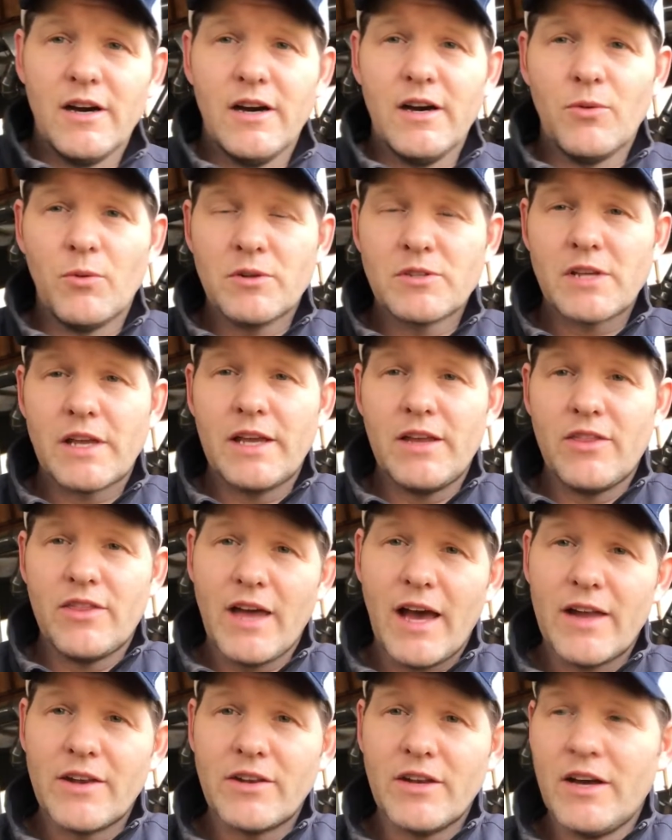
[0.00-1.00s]
Once I get
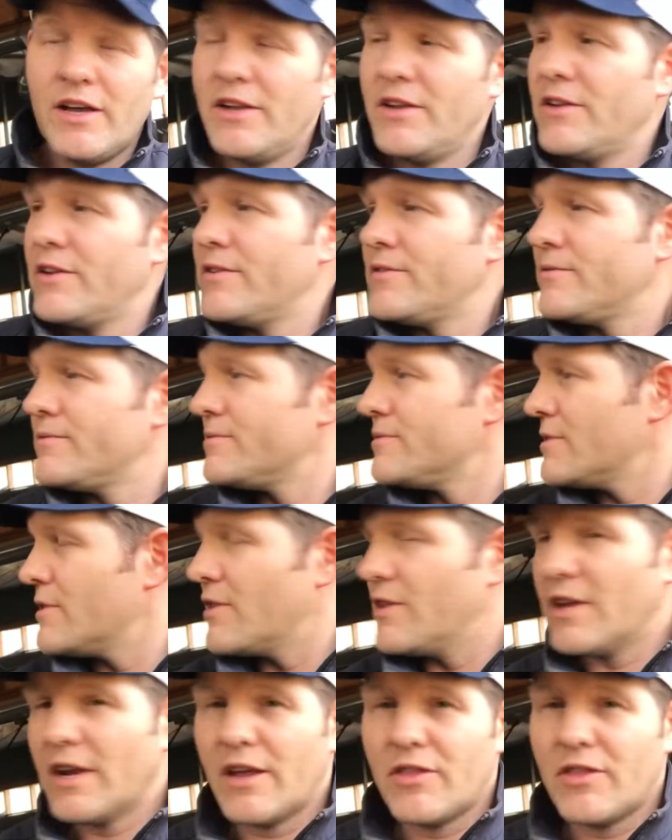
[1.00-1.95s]
that done, then